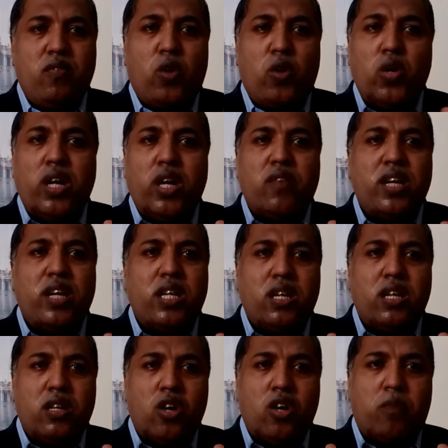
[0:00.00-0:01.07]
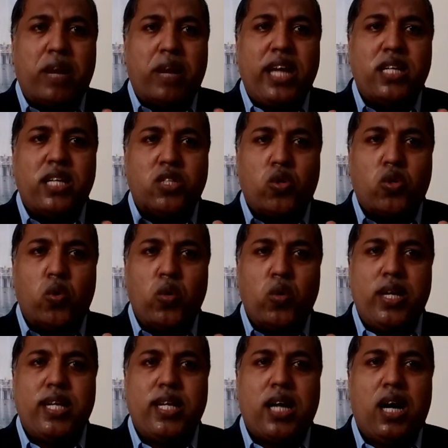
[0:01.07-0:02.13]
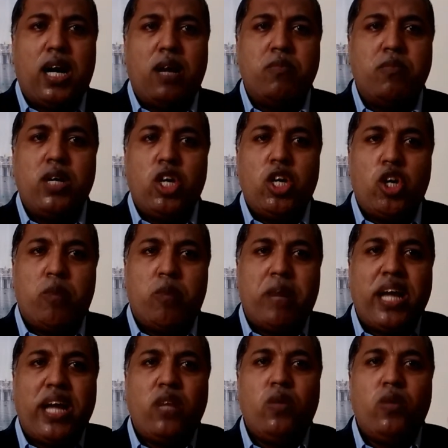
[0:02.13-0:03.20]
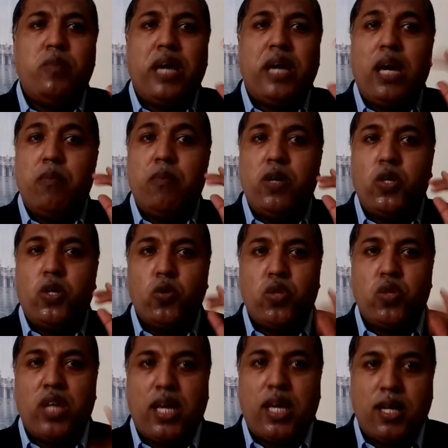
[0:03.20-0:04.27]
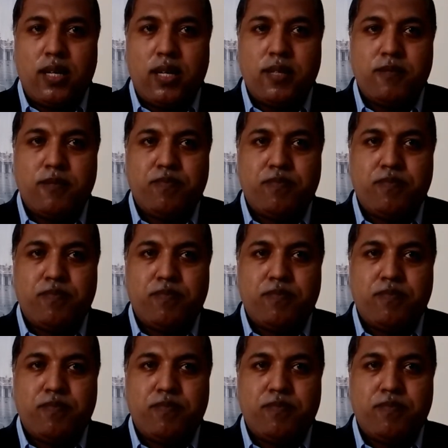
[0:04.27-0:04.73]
Only when your mind is cool and calm, your mind will be able to think.